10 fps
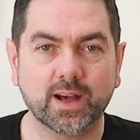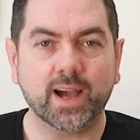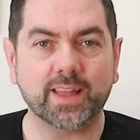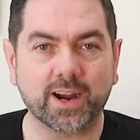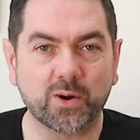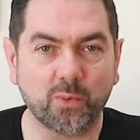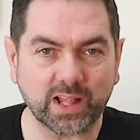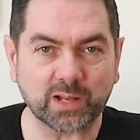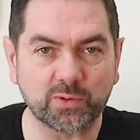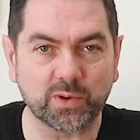Hi there,
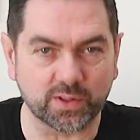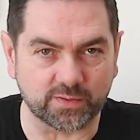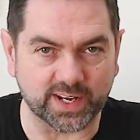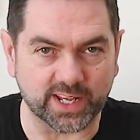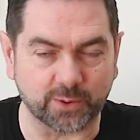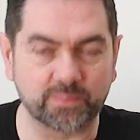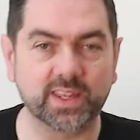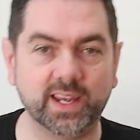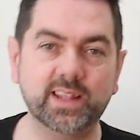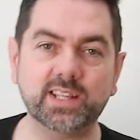welcome to another video.
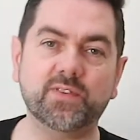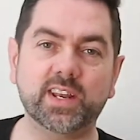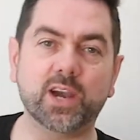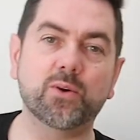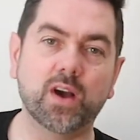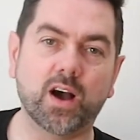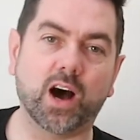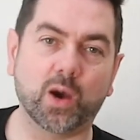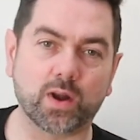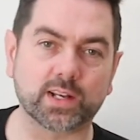In this video
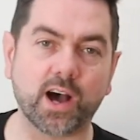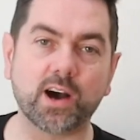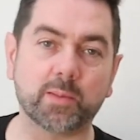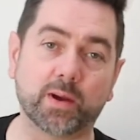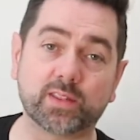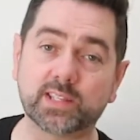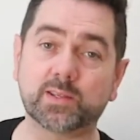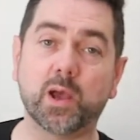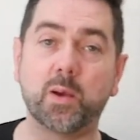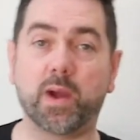I want to talk about
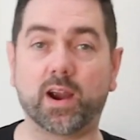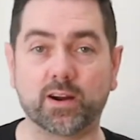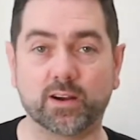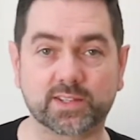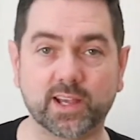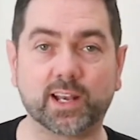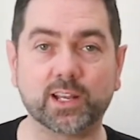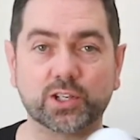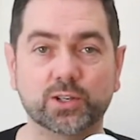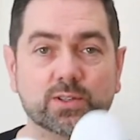this pair of cycling
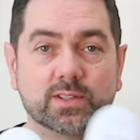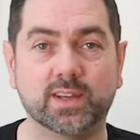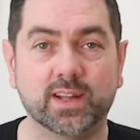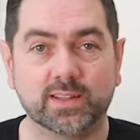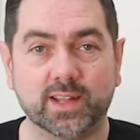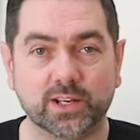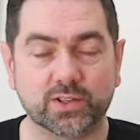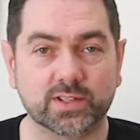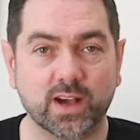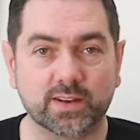shoes that I
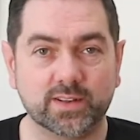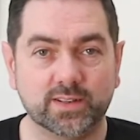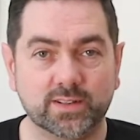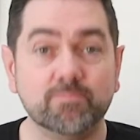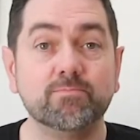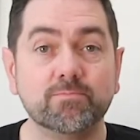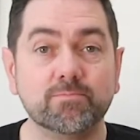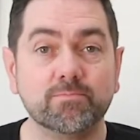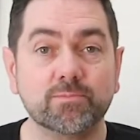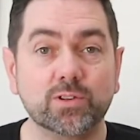just got.
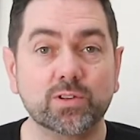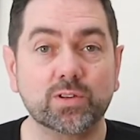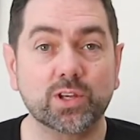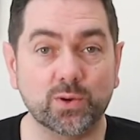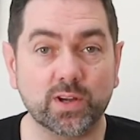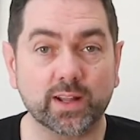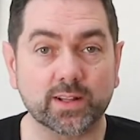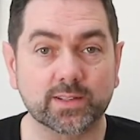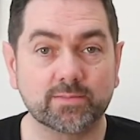Cue titles.